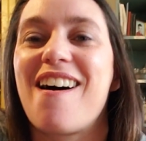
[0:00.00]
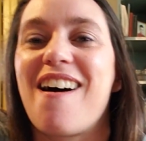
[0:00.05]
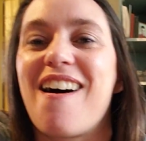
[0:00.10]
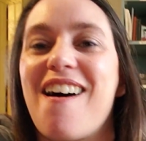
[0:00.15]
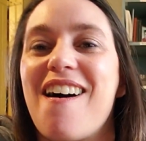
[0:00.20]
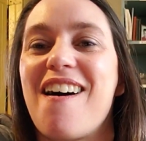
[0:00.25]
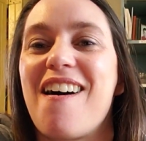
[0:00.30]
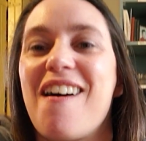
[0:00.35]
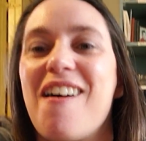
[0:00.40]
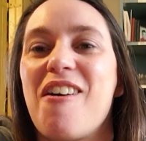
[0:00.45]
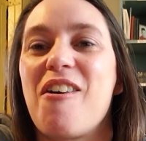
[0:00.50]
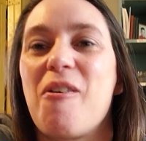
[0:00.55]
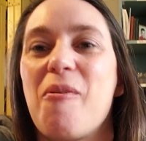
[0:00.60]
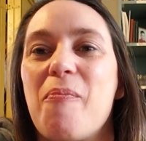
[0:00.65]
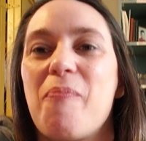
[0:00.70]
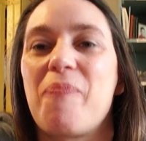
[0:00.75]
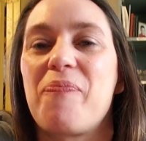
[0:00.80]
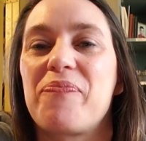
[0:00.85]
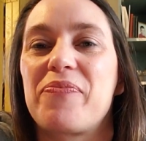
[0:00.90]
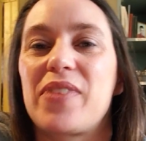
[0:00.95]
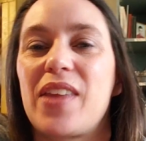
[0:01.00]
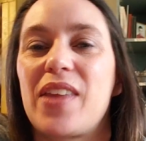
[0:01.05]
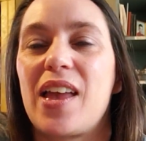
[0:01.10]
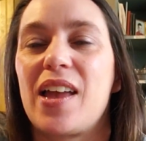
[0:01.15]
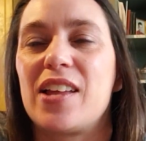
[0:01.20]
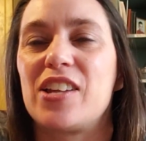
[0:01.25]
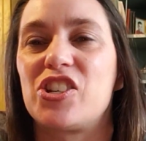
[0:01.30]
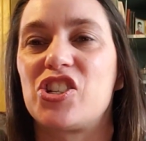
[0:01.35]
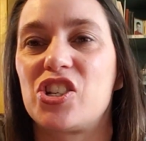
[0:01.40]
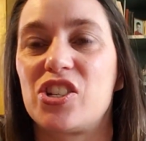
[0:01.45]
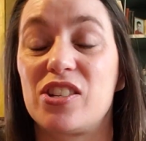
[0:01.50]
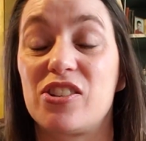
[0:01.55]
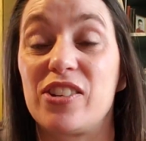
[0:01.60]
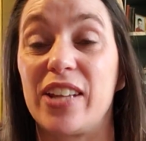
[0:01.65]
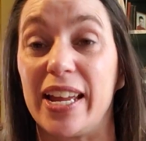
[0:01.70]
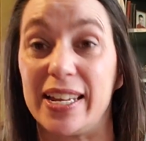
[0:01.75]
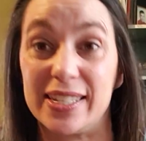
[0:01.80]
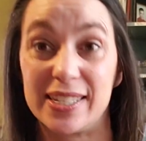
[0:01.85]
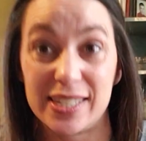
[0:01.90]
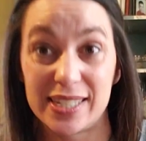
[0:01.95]
And
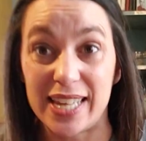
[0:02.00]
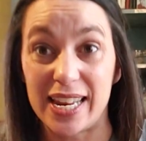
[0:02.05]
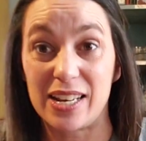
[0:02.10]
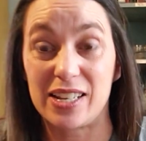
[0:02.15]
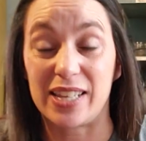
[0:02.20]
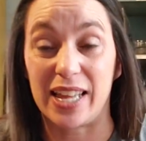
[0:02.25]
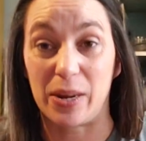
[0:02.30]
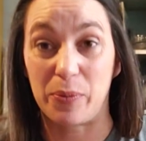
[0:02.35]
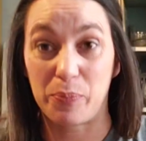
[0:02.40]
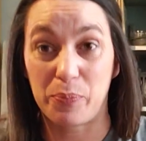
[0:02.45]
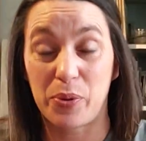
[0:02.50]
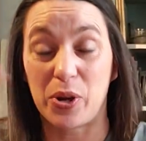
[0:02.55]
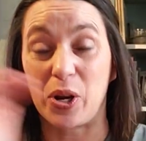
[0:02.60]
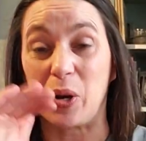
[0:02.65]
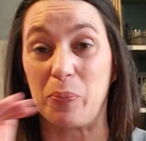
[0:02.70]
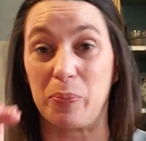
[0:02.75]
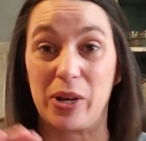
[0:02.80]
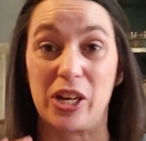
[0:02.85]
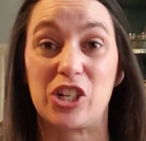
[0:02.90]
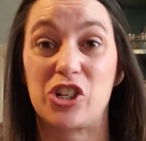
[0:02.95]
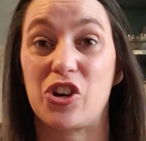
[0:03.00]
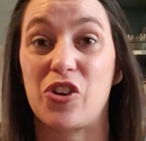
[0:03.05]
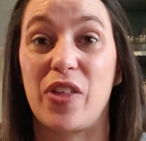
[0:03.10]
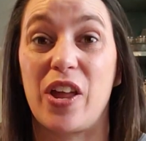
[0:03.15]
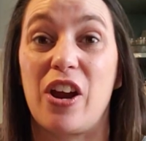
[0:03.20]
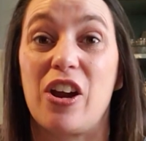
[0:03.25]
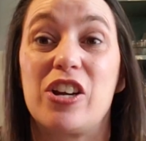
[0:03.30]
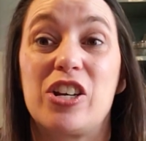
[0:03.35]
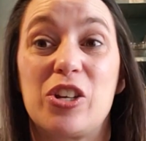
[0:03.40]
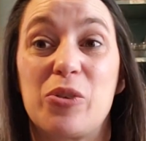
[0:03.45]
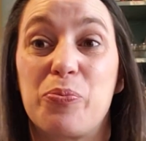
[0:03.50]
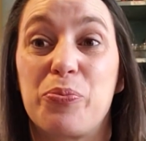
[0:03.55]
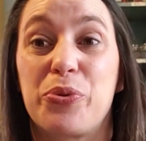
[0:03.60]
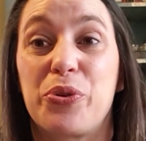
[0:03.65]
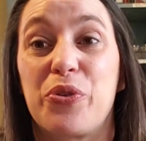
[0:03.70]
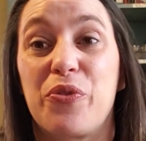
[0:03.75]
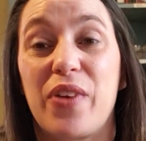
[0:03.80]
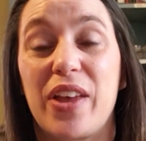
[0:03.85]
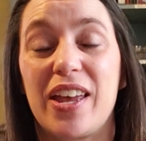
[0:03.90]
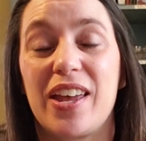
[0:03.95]
like put a picture there to
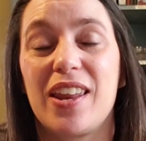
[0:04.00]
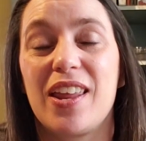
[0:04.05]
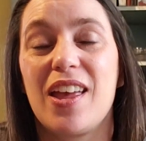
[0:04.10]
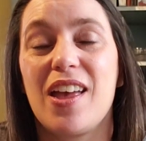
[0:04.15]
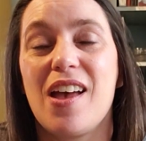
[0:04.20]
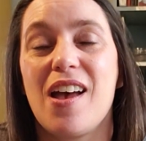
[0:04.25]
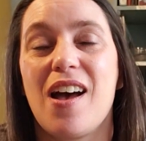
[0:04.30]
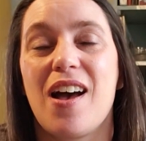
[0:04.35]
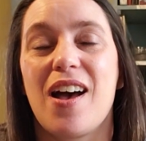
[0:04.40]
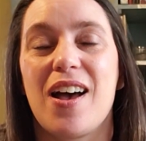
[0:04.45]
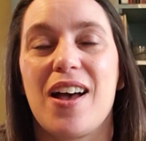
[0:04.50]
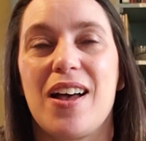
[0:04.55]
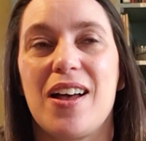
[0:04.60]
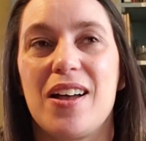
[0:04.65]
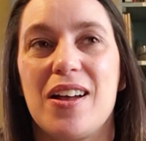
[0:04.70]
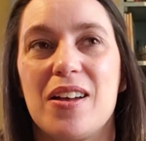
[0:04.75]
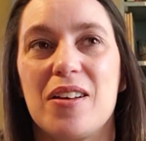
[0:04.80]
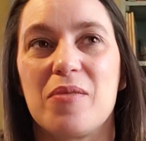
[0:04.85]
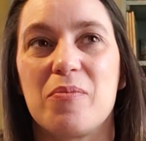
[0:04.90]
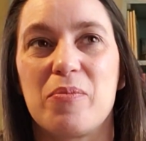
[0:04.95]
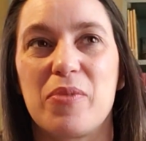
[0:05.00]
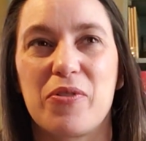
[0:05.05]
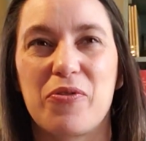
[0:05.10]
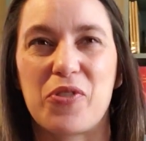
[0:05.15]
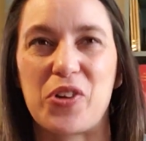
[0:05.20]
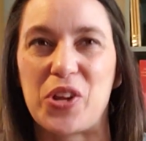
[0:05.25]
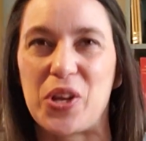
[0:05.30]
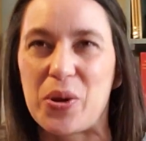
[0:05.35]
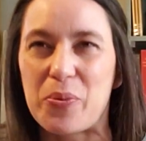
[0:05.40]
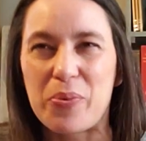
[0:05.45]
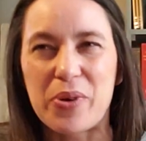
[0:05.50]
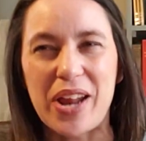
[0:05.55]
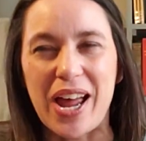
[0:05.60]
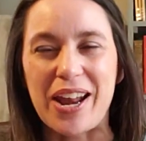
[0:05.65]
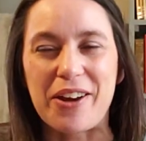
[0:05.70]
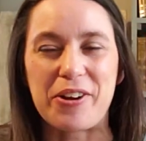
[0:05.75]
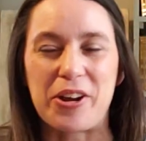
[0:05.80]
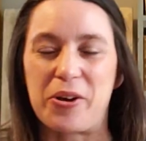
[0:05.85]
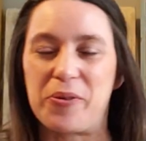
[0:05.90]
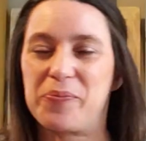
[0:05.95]
prove it before you get put. I
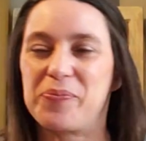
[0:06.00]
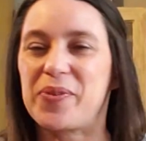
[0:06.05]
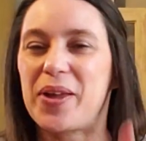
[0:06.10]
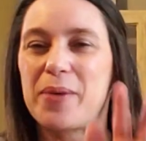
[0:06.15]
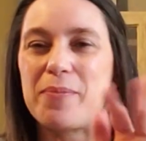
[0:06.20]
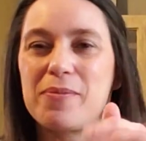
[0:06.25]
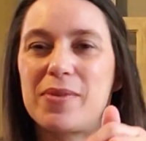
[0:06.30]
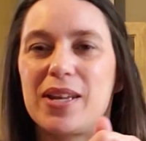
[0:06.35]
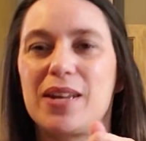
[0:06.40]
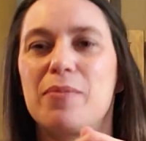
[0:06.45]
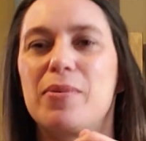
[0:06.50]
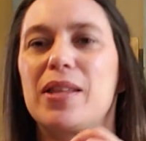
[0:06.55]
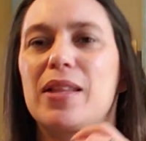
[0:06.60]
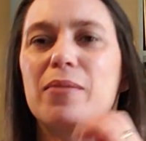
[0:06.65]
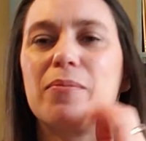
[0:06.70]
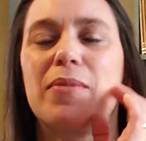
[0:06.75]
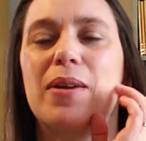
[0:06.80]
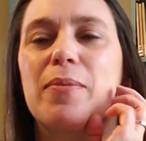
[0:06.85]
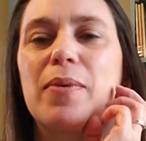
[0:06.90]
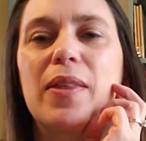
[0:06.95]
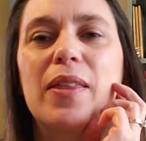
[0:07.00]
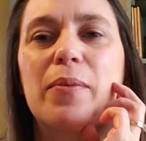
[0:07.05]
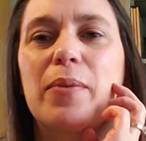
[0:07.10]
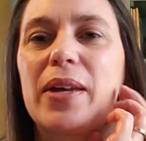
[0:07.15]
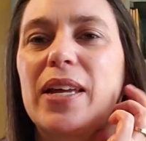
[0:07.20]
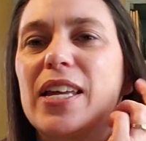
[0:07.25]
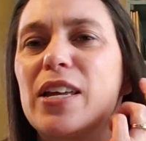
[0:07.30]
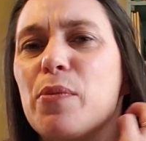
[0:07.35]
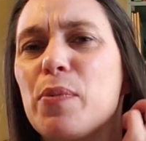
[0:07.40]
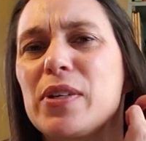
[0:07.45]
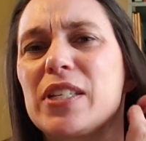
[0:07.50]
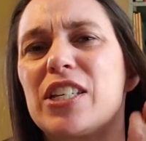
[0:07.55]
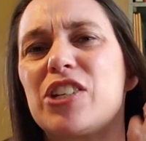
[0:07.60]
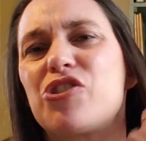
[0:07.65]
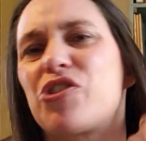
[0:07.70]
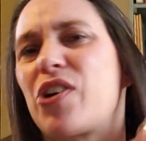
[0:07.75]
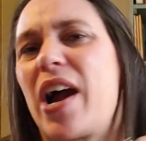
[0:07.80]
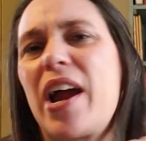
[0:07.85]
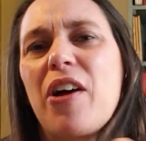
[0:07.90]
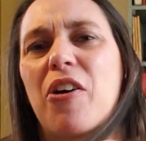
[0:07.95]
don't know. I'm gonna be maybe a little bit. It was a
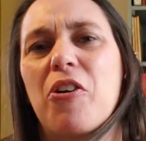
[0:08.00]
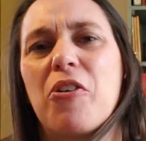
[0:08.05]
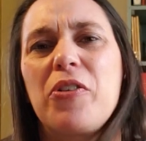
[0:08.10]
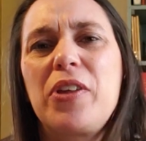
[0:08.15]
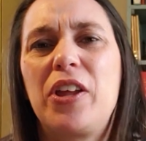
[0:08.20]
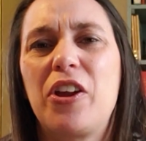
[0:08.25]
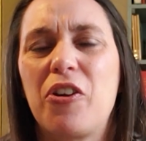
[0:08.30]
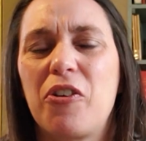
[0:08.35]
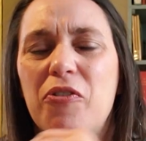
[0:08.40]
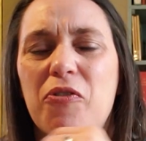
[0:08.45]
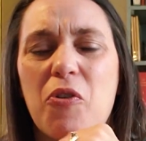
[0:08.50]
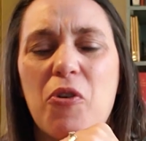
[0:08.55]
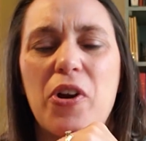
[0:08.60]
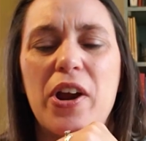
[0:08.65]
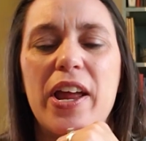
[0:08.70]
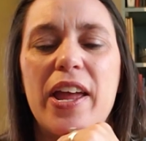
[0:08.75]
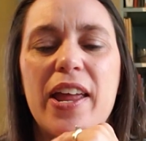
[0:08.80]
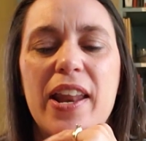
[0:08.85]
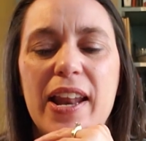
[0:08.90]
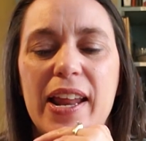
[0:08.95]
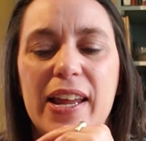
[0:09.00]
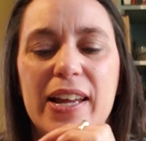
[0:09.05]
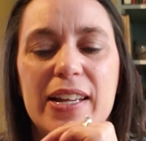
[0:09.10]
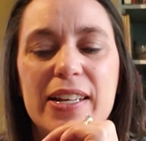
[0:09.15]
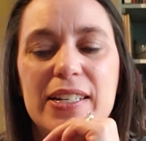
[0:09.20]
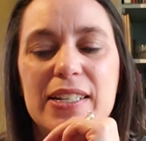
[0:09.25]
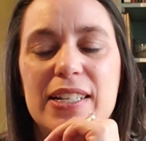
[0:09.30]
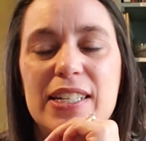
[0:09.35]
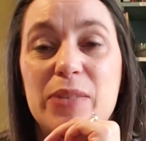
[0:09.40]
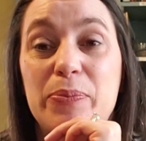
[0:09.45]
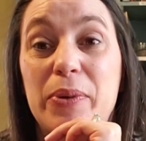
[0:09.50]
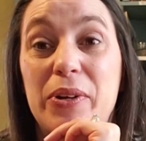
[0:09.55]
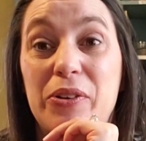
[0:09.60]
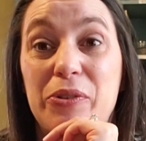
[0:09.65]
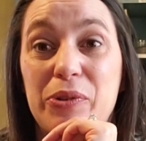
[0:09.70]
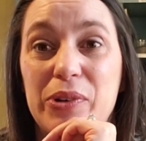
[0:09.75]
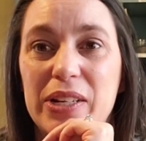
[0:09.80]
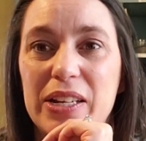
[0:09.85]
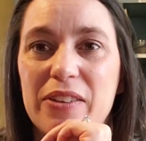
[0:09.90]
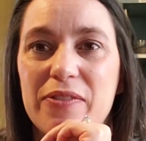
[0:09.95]
trial year for it, and it's been
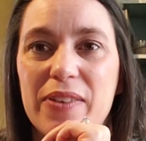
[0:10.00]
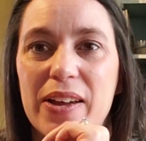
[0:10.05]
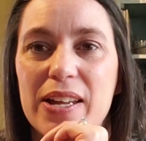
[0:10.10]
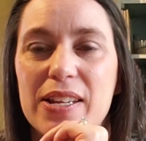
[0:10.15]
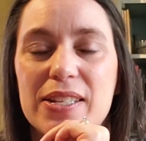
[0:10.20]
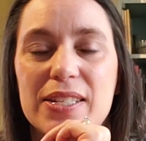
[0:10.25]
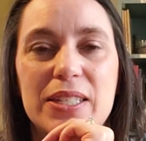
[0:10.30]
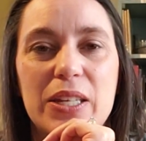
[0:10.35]
really fun.